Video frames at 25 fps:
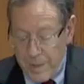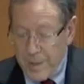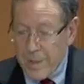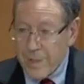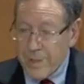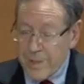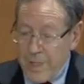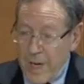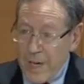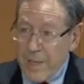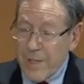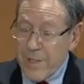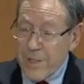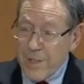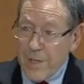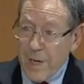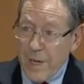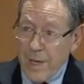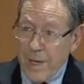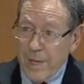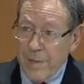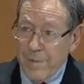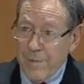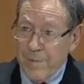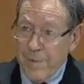the
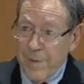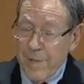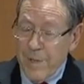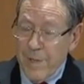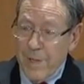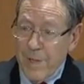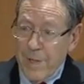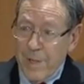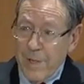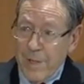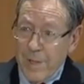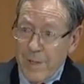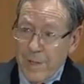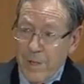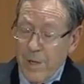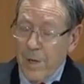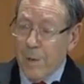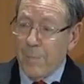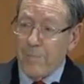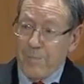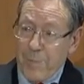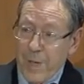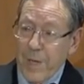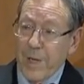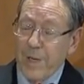genocide of
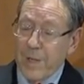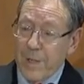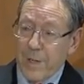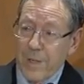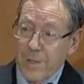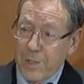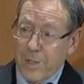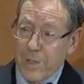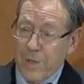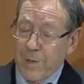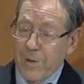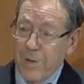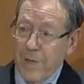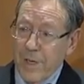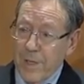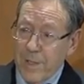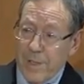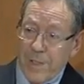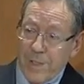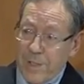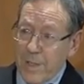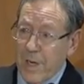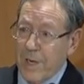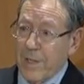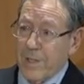European Jewry and
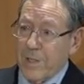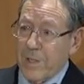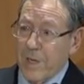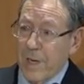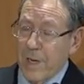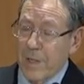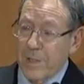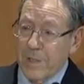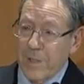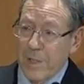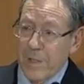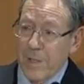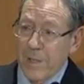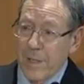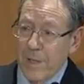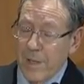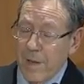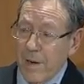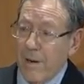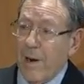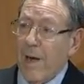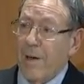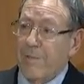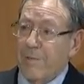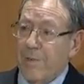the genocides that
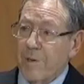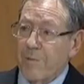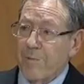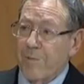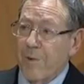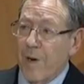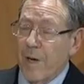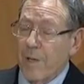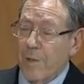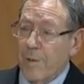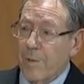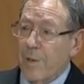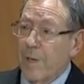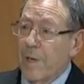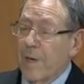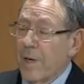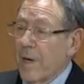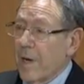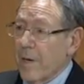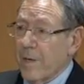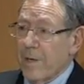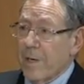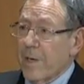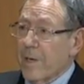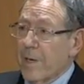thereafter followed
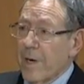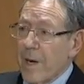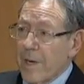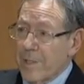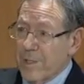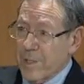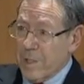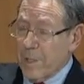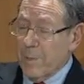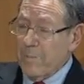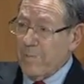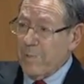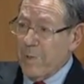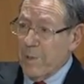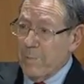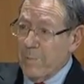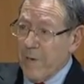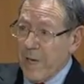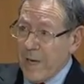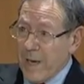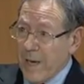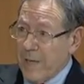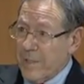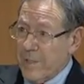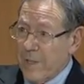occurred not simply
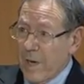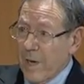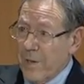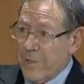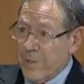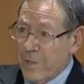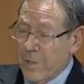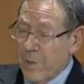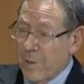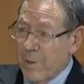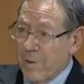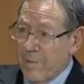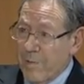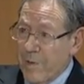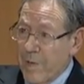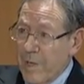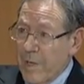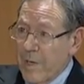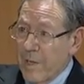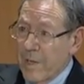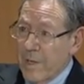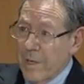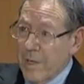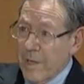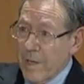because also of
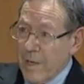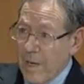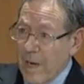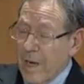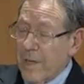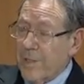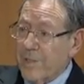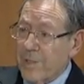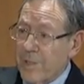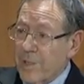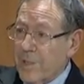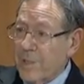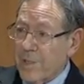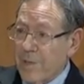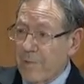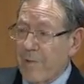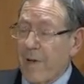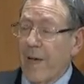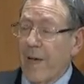cultures of